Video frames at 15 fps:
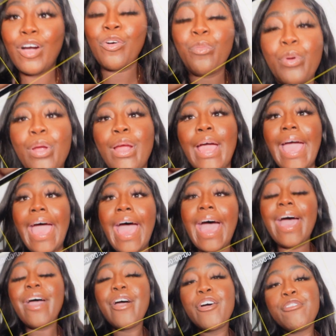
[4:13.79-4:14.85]
we're at
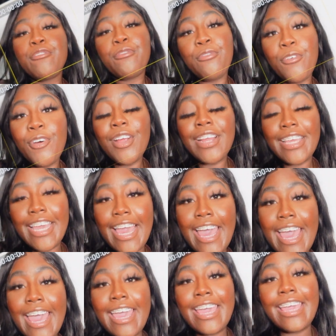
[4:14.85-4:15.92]

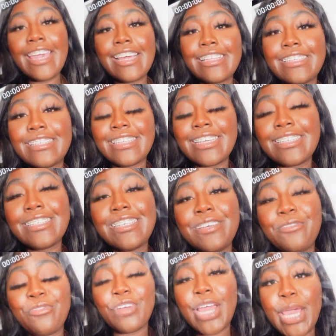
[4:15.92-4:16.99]
4K and 60
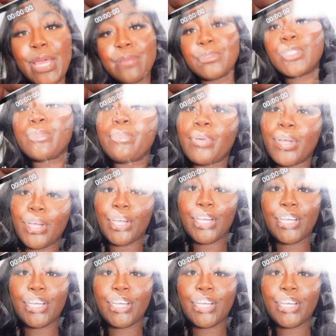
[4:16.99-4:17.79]
frames per